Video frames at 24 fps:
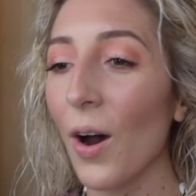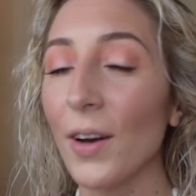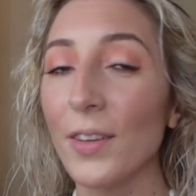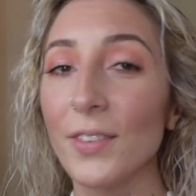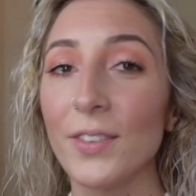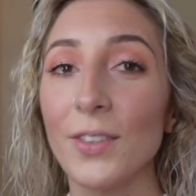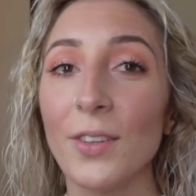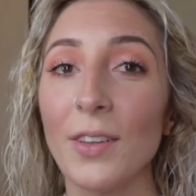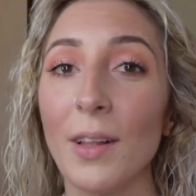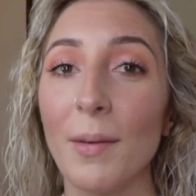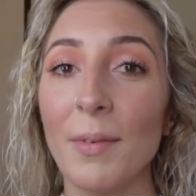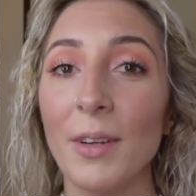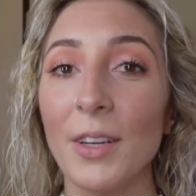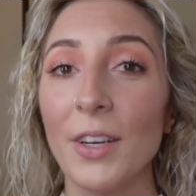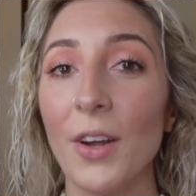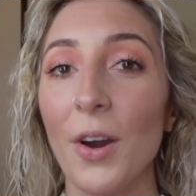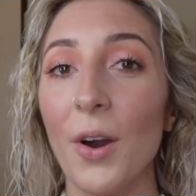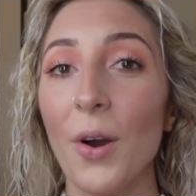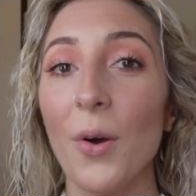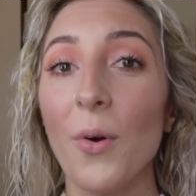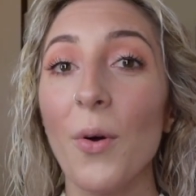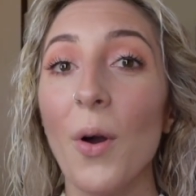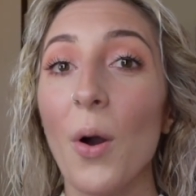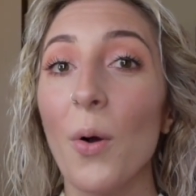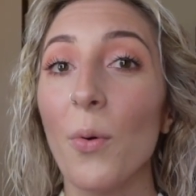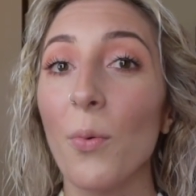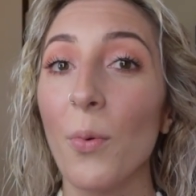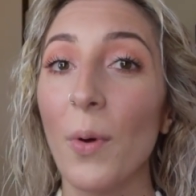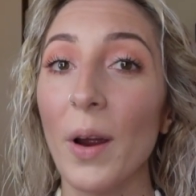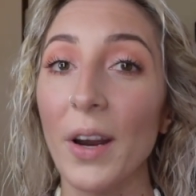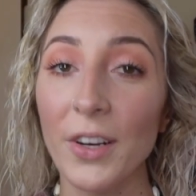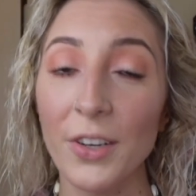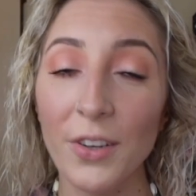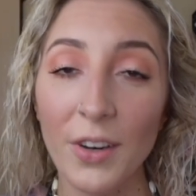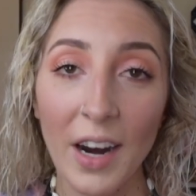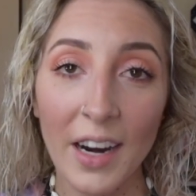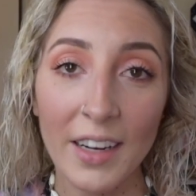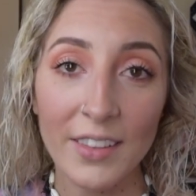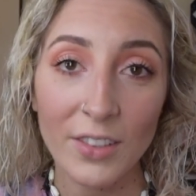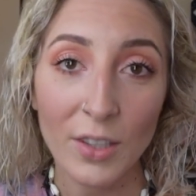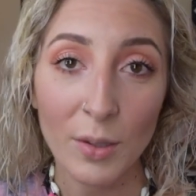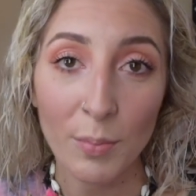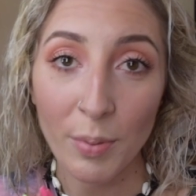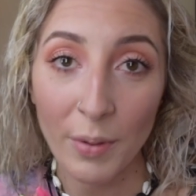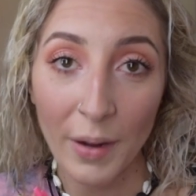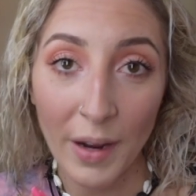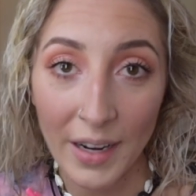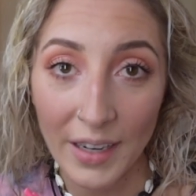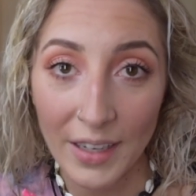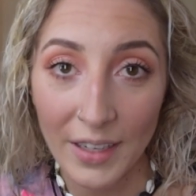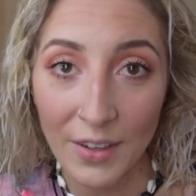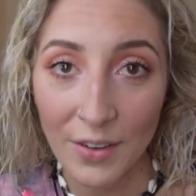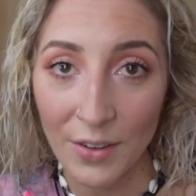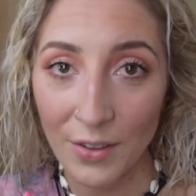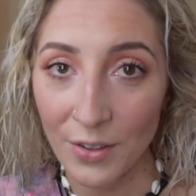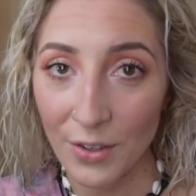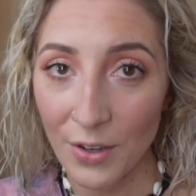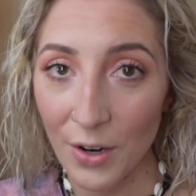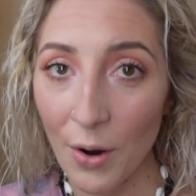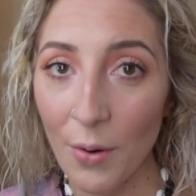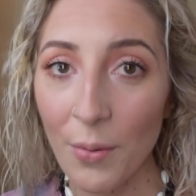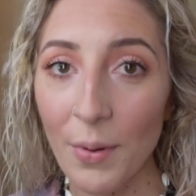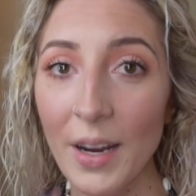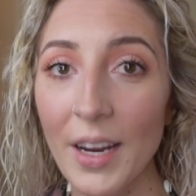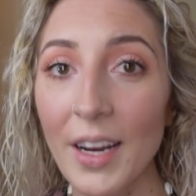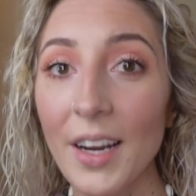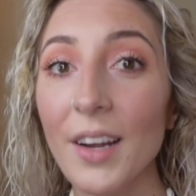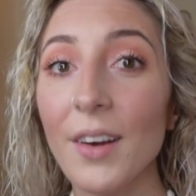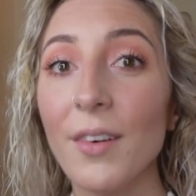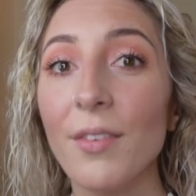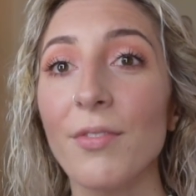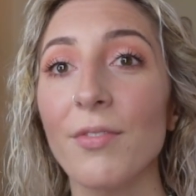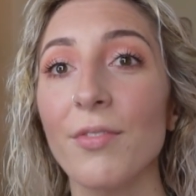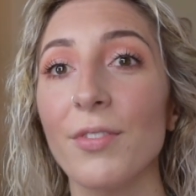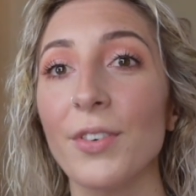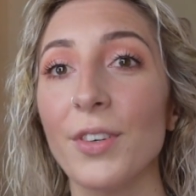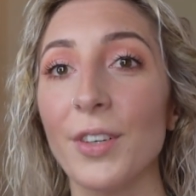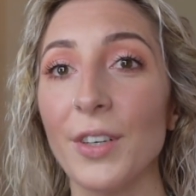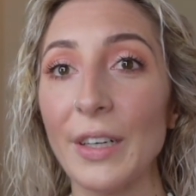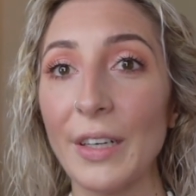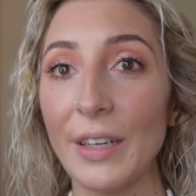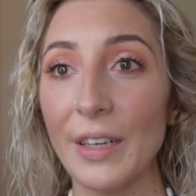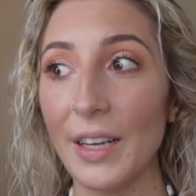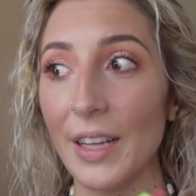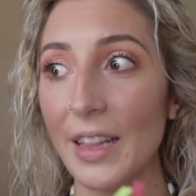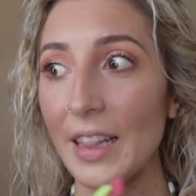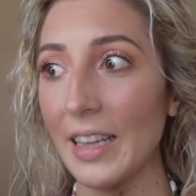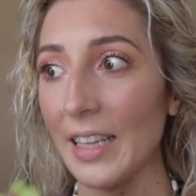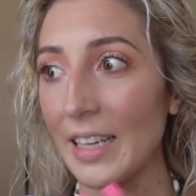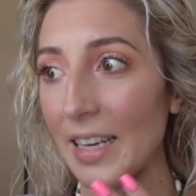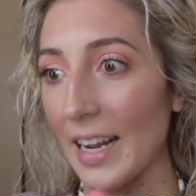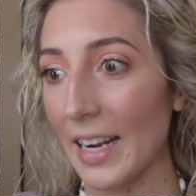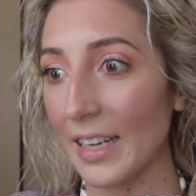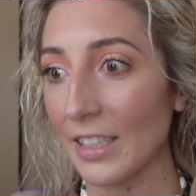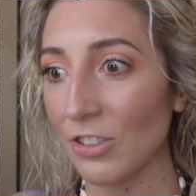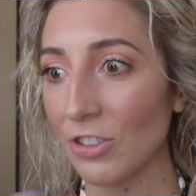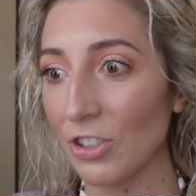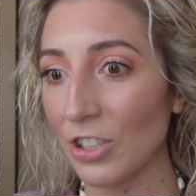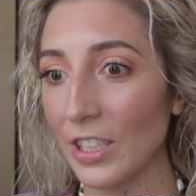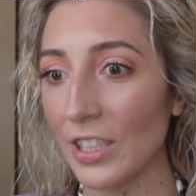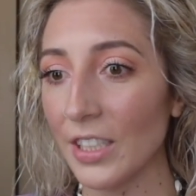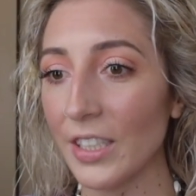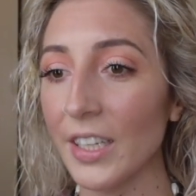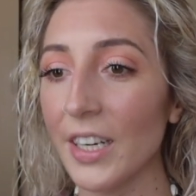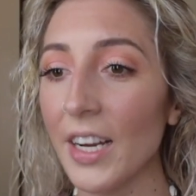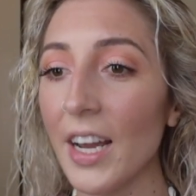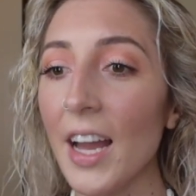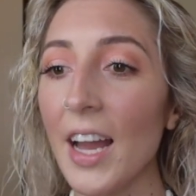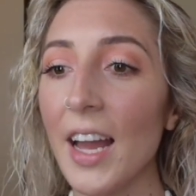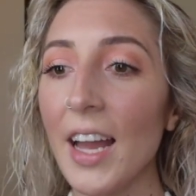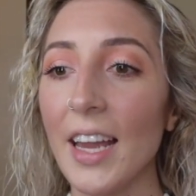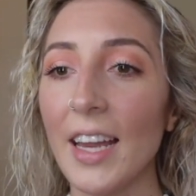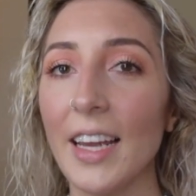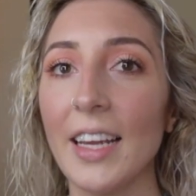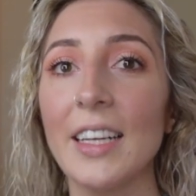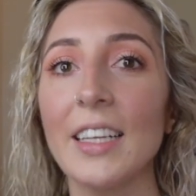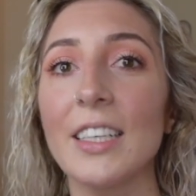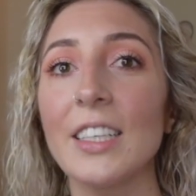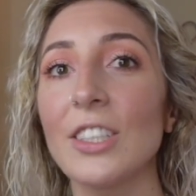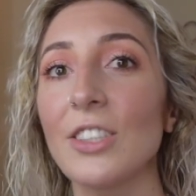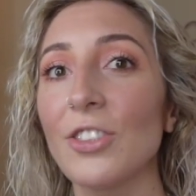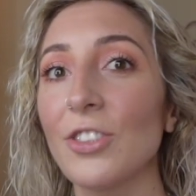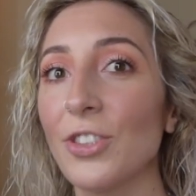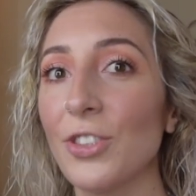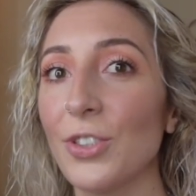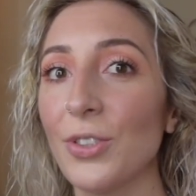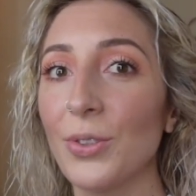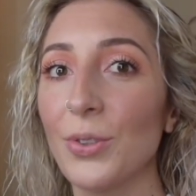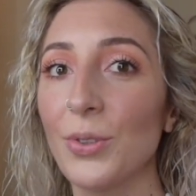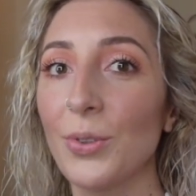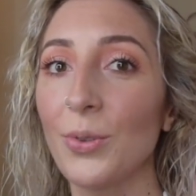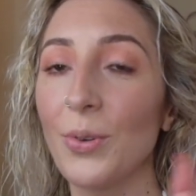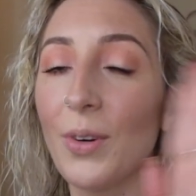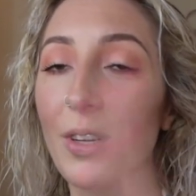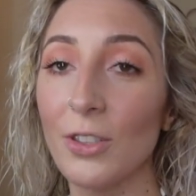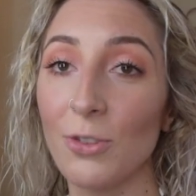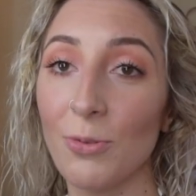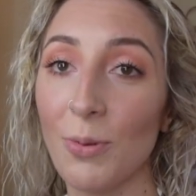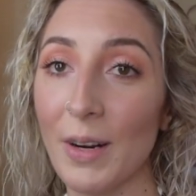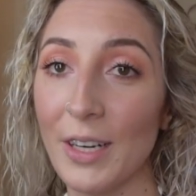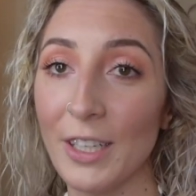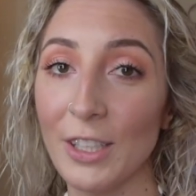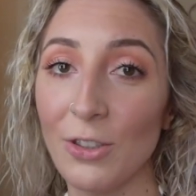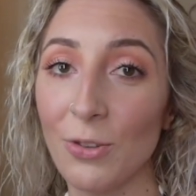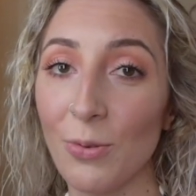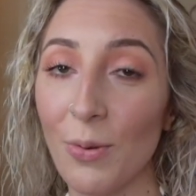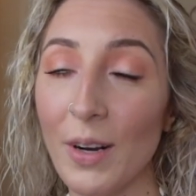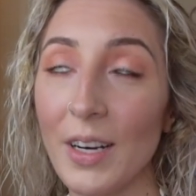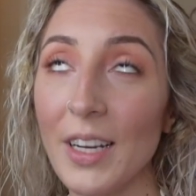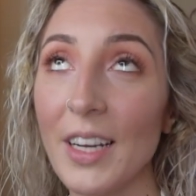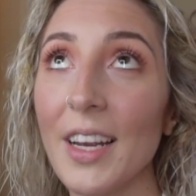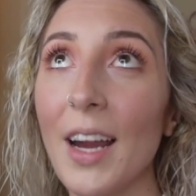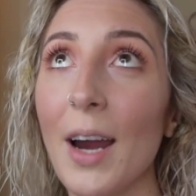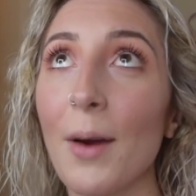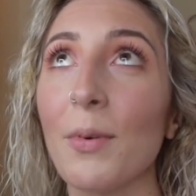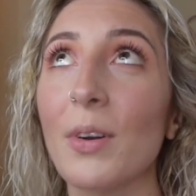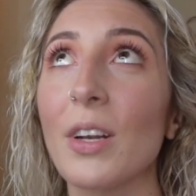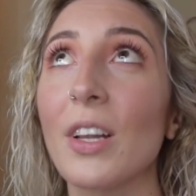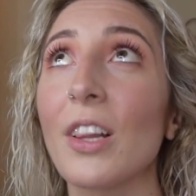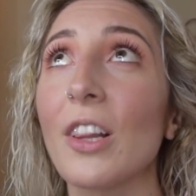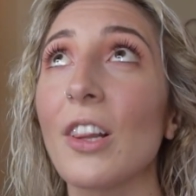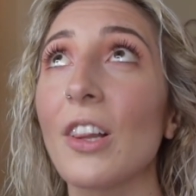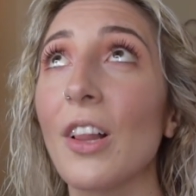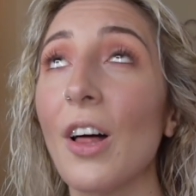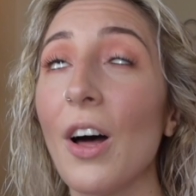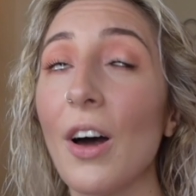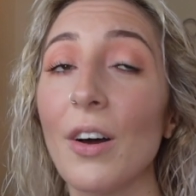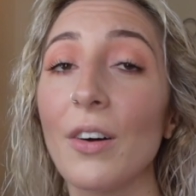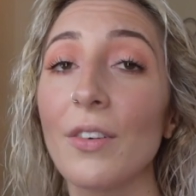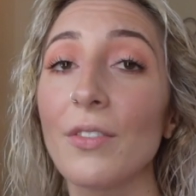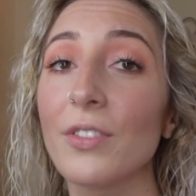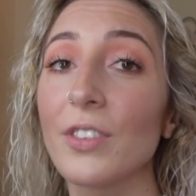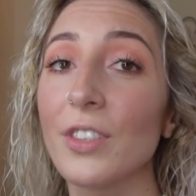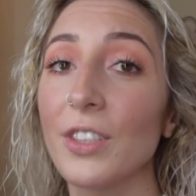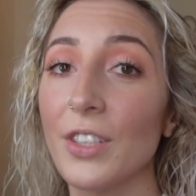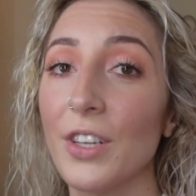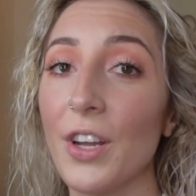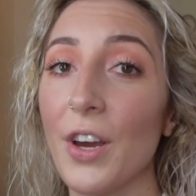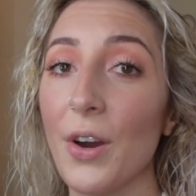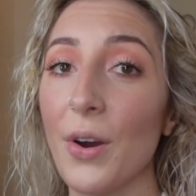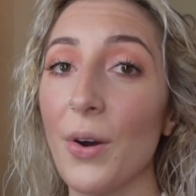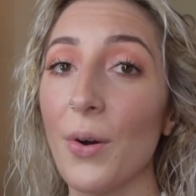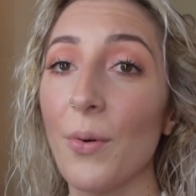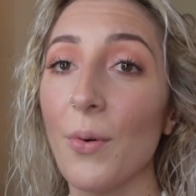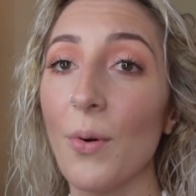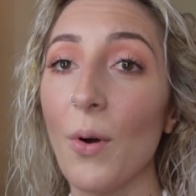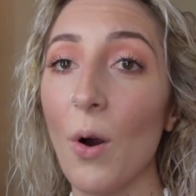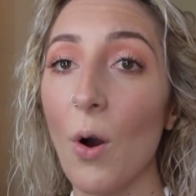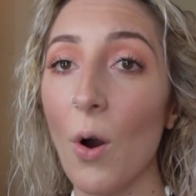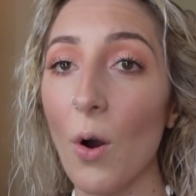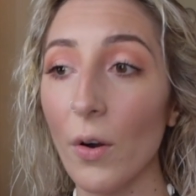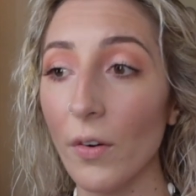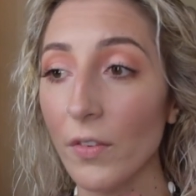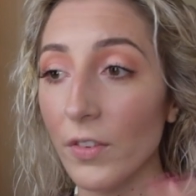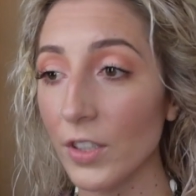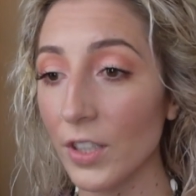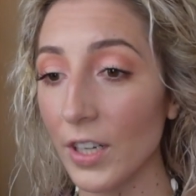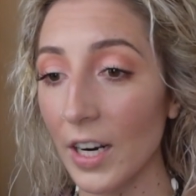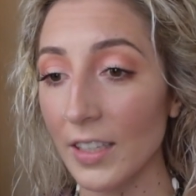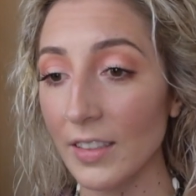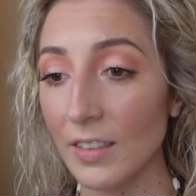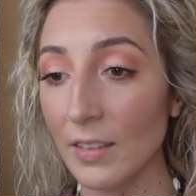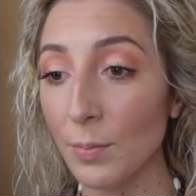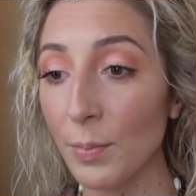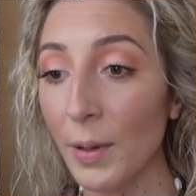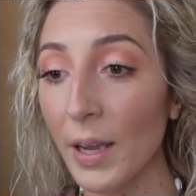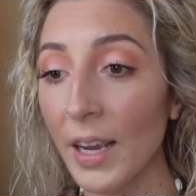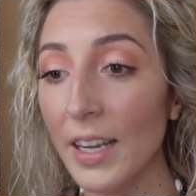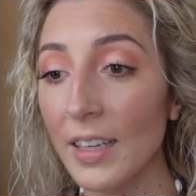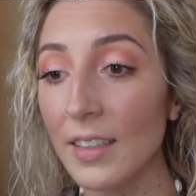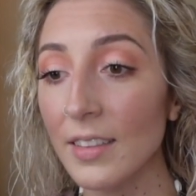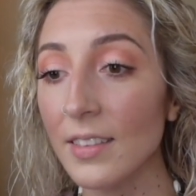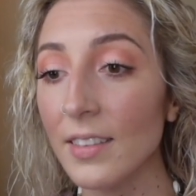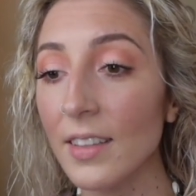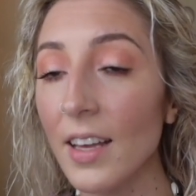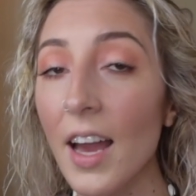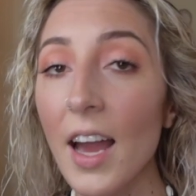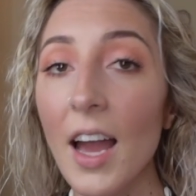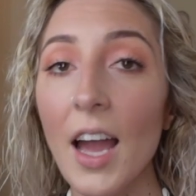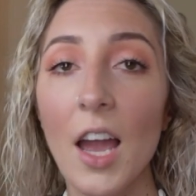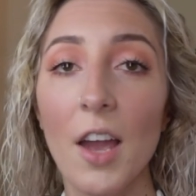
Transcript: Also, let me know where you guys are planning on going for the next year into 2020. I would love to know all of your guys' plans.